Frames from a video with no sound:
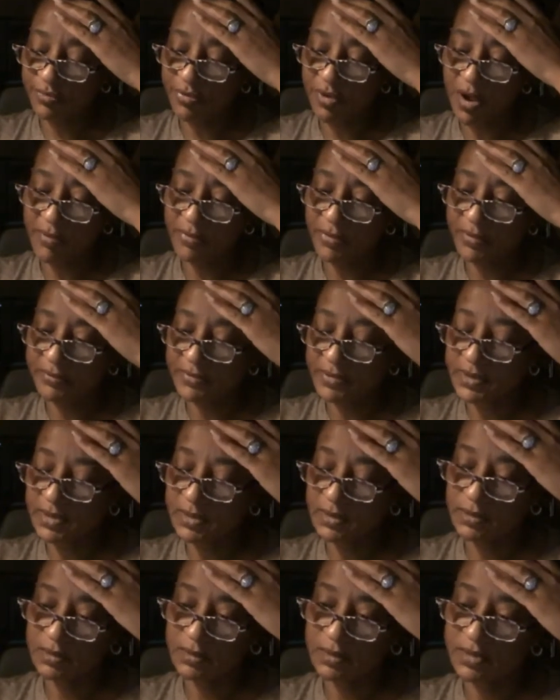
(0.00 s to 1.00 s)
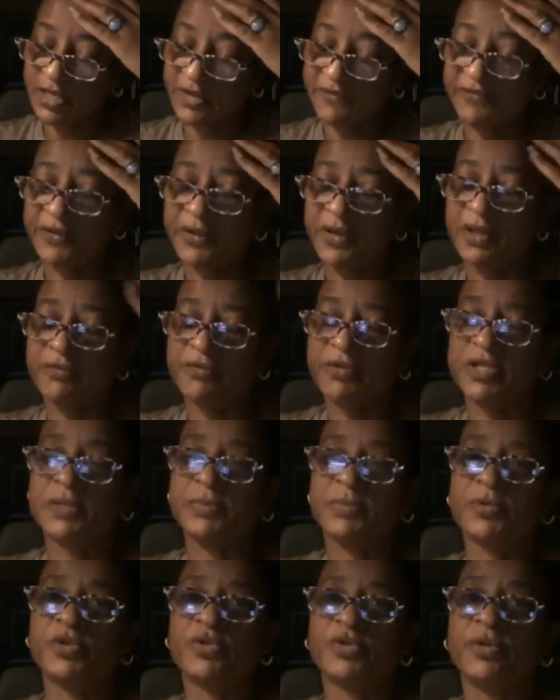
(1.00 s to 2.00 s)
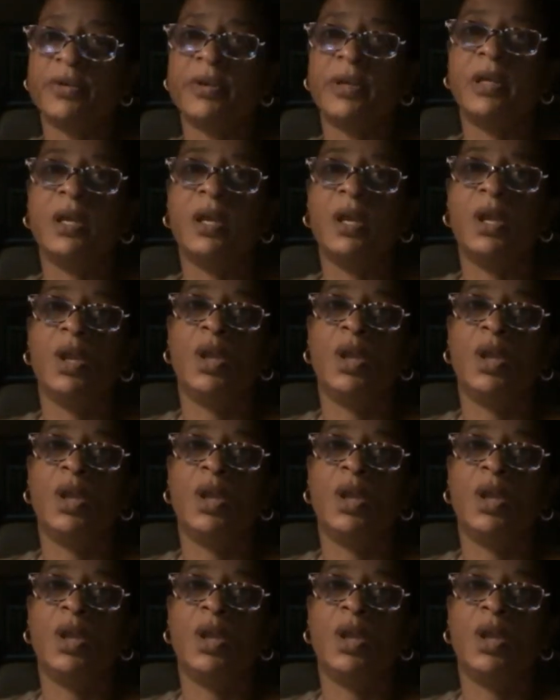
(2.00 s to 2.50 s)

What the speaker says: problems. Definitely respiratory.